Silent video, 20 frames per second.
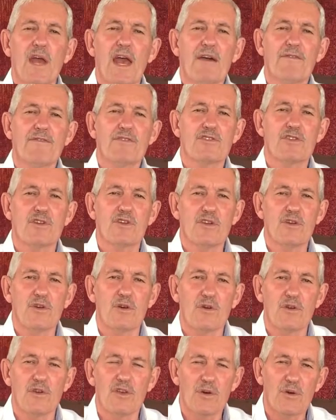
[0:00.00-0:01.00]
have to do,
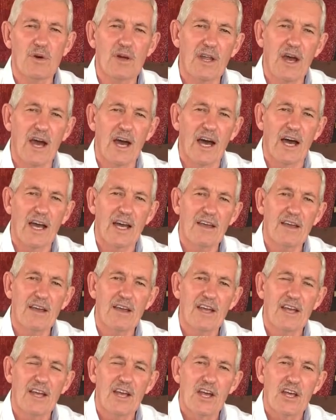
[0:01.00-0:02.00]
you and I,
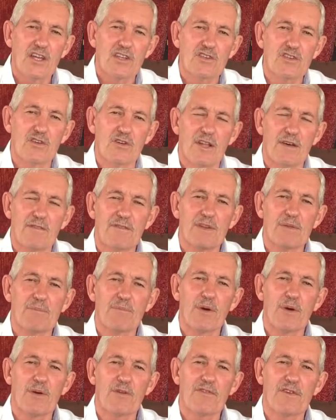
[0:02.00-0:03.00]
to live in
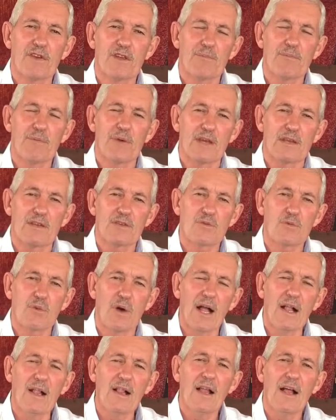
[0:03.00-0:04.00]
perfect peace?
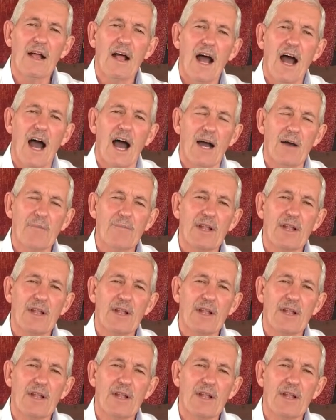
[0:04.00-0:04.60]
Well, I